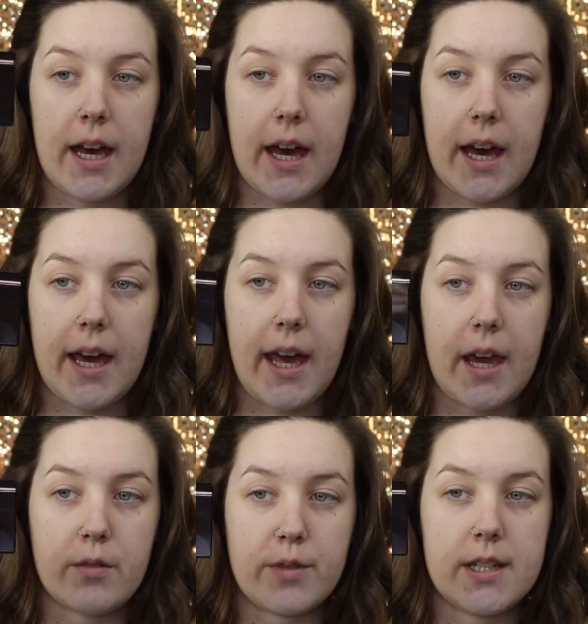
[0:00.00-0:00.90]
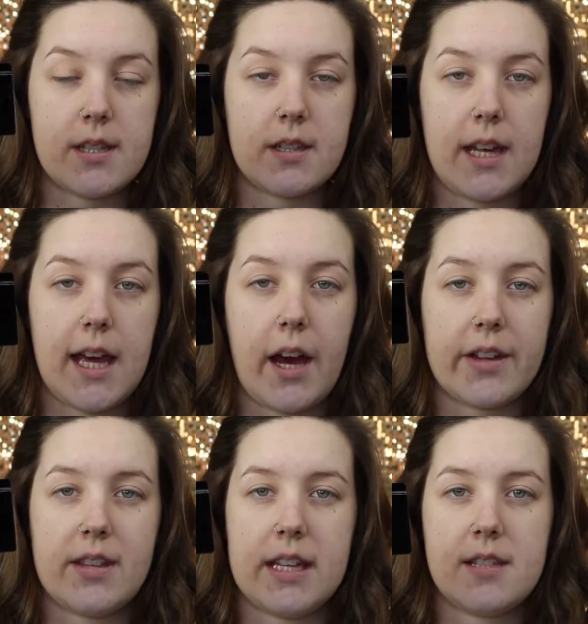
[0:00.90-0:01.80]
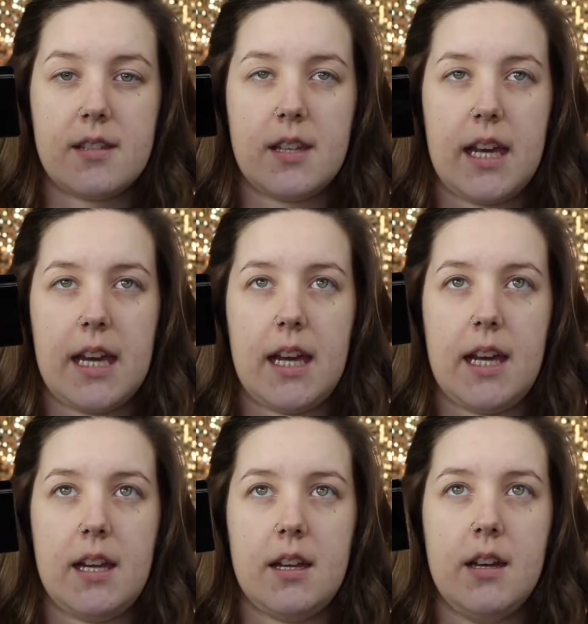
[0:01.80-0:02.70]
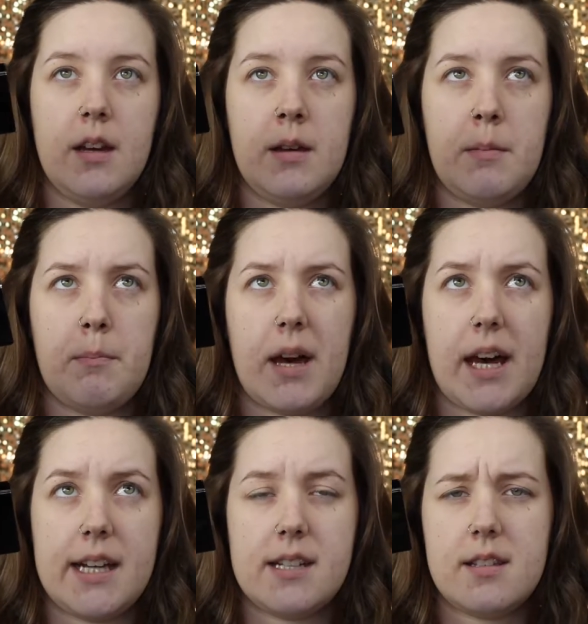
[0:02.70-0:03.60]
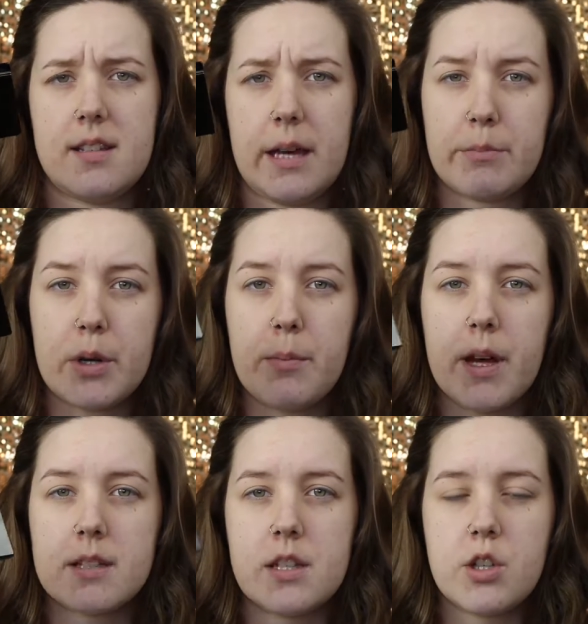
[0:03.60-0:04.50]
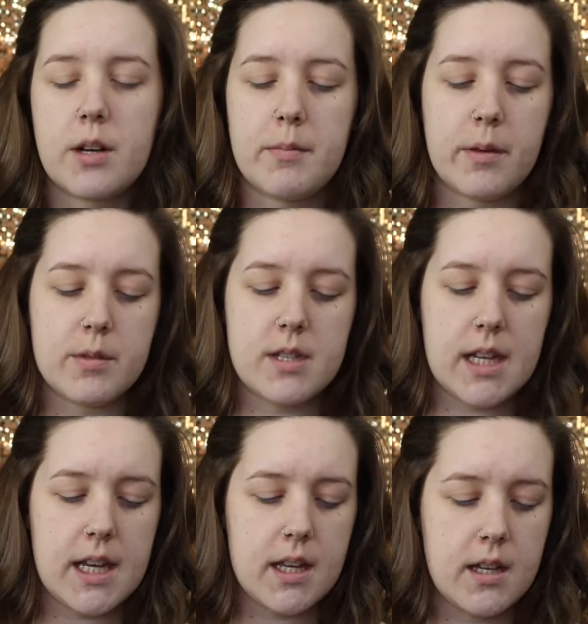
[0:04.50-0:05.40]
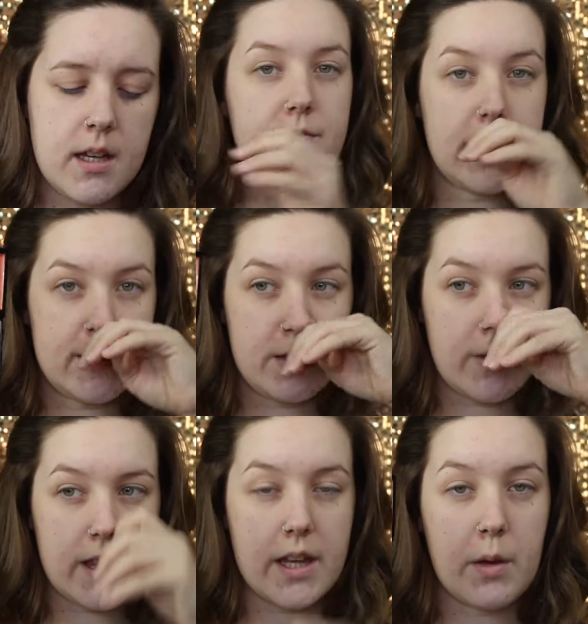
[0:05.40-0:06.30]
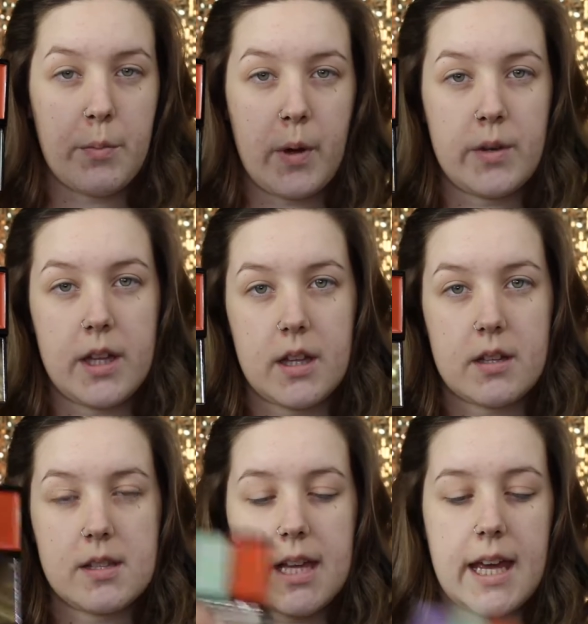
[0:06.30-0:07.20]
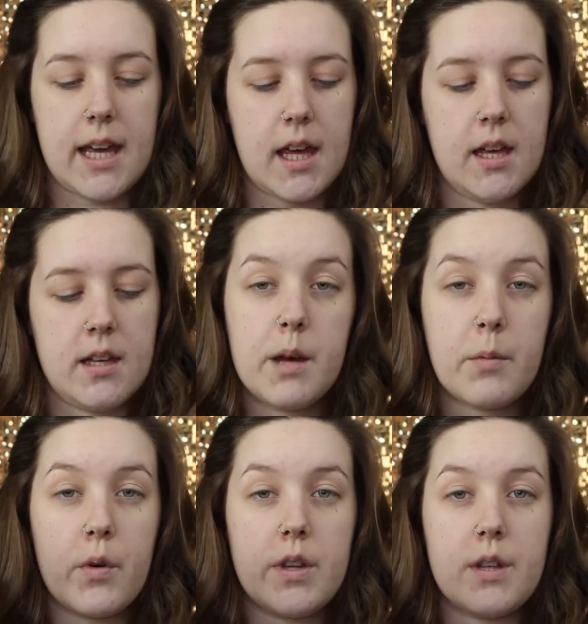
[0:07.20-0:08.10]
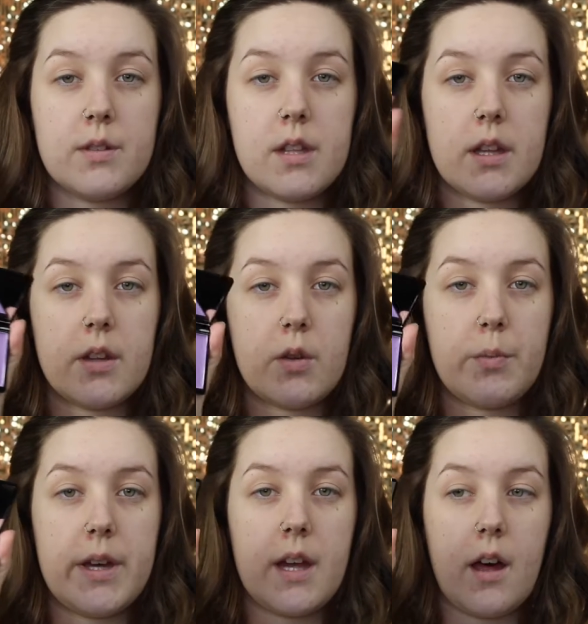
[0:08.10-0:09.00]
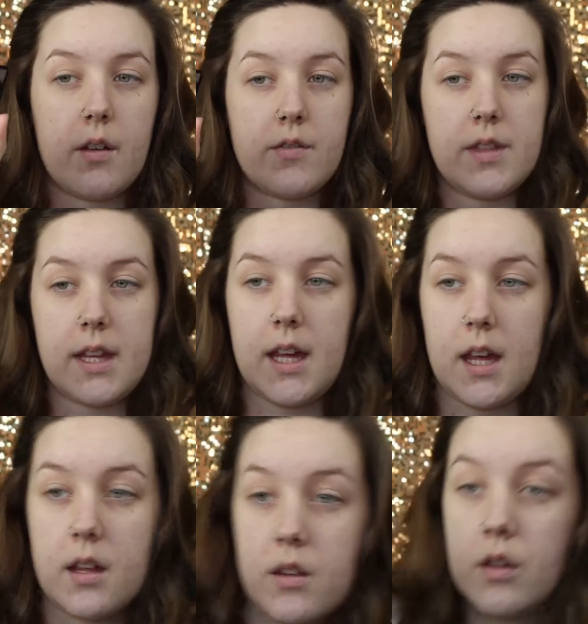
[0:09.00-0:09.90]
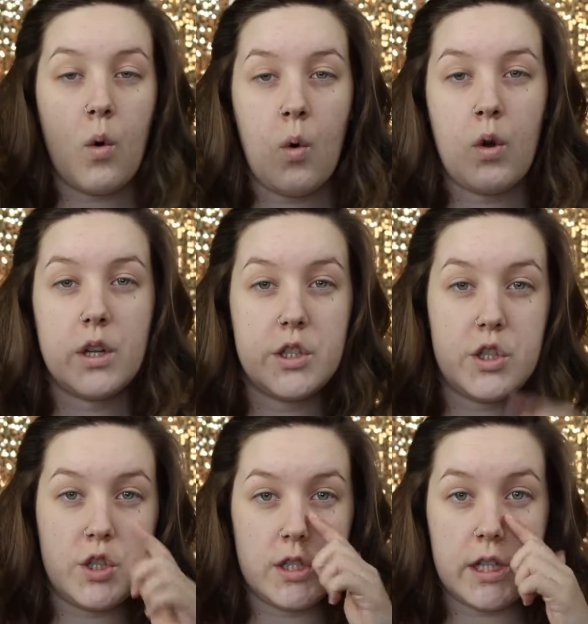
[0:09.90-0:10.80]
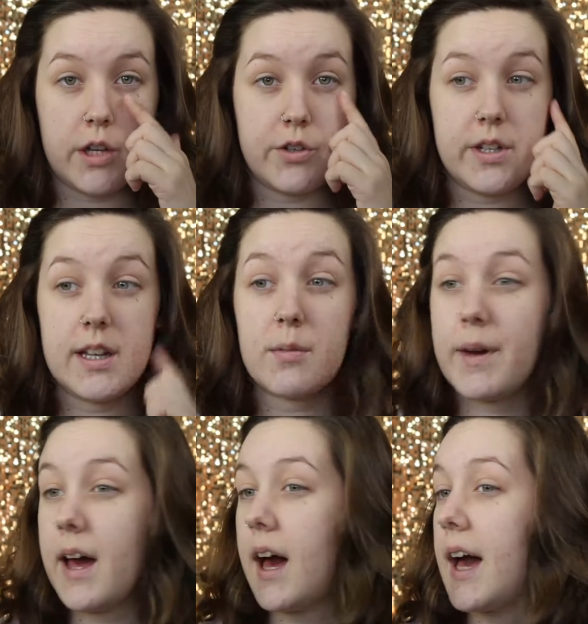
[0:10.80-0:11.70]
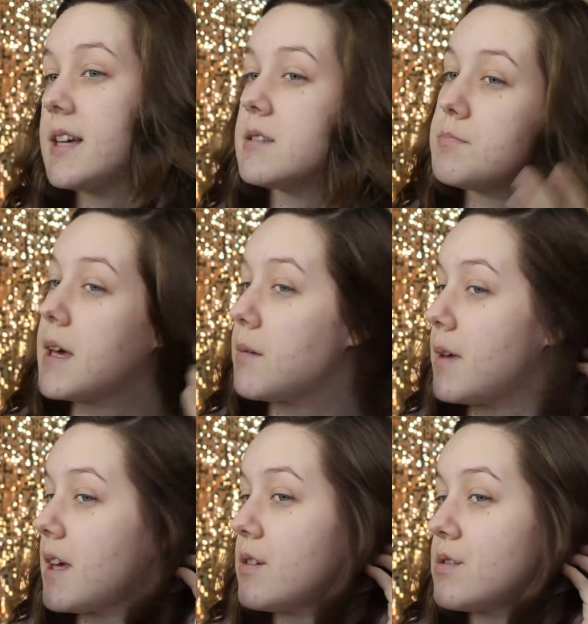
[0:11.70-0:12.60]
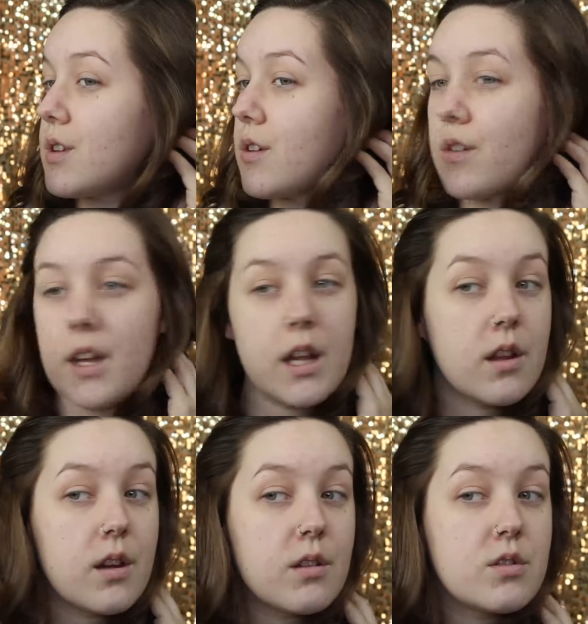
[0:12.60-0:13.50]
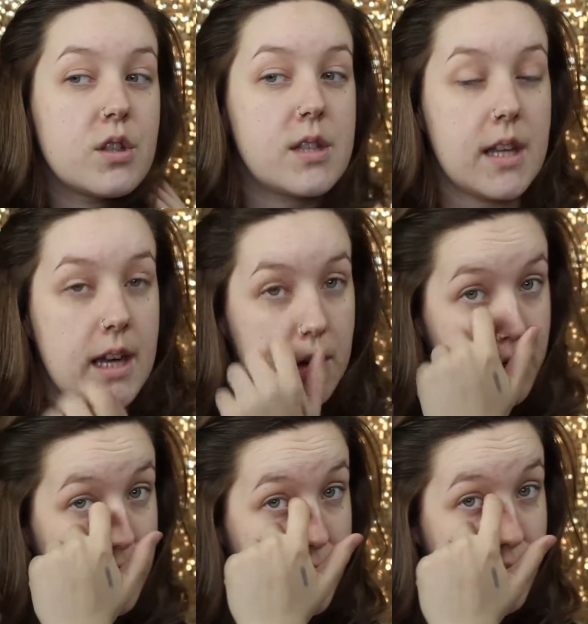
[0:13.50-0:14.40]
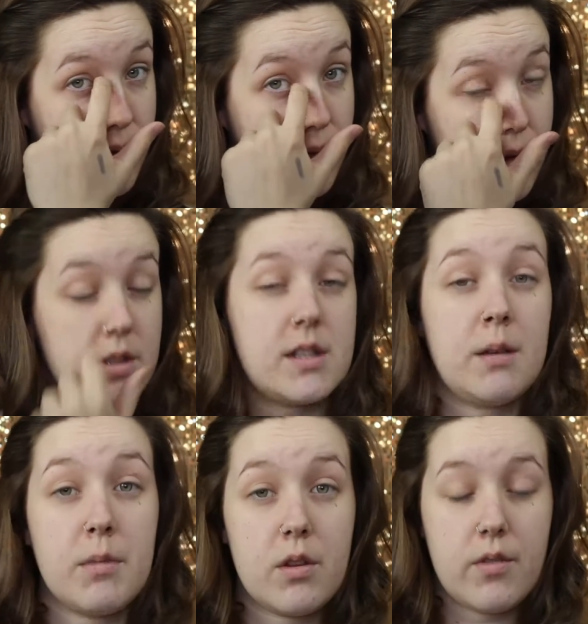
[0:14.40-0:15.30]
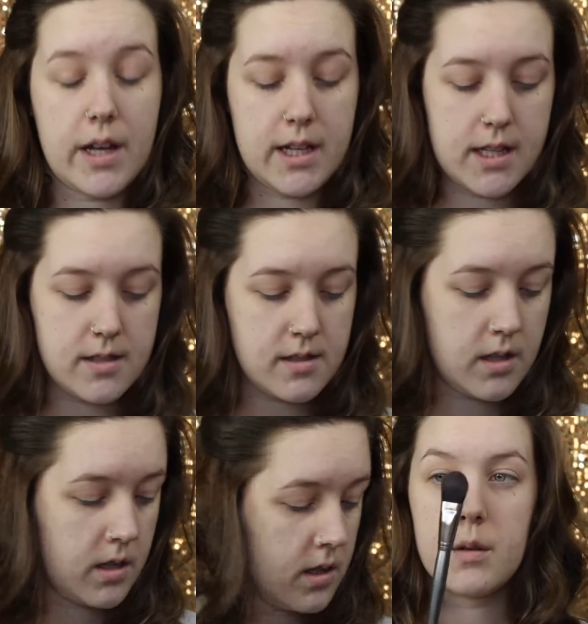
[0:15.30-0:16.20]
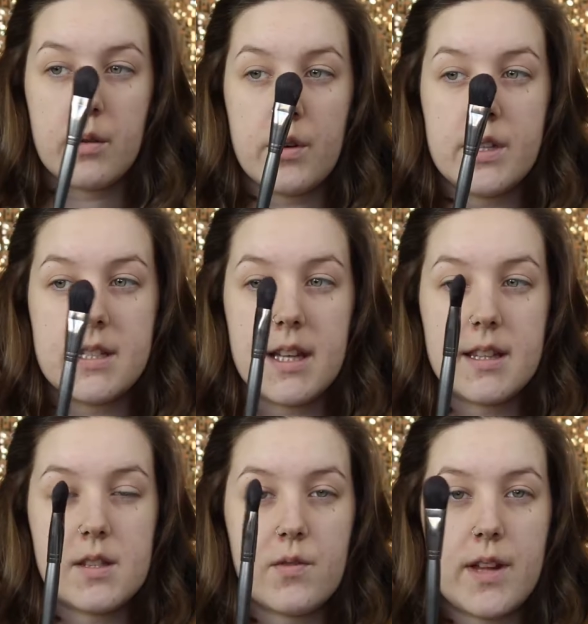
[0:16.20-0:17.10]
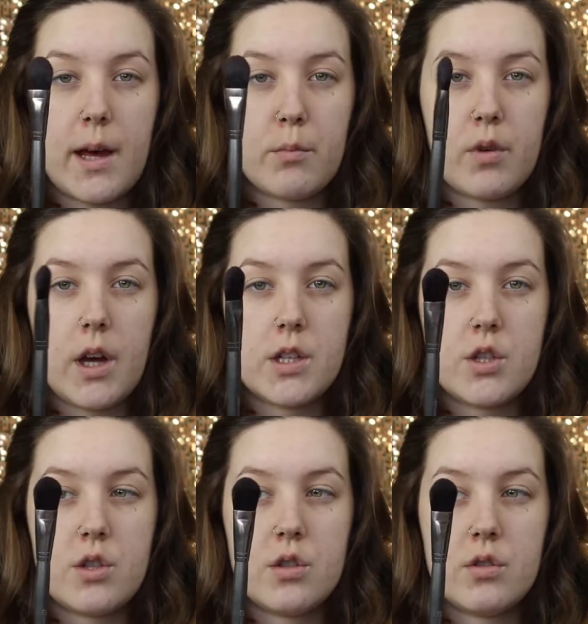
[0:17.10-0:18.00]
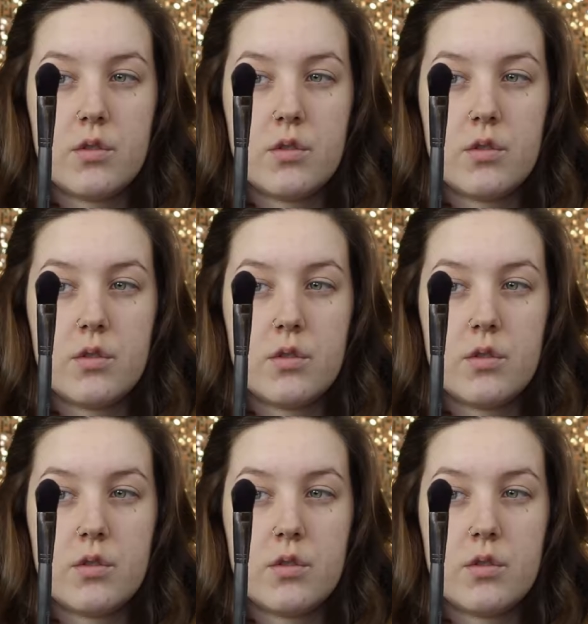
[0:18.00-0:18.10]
I recently got this in my December BoxyCharm, I would say. This is what the component looks like. I'm going to use a little bit of the orange just underneath my eyes. Maybe use the green a little just to get rid of some of the redness. I'm going to take this flat brush.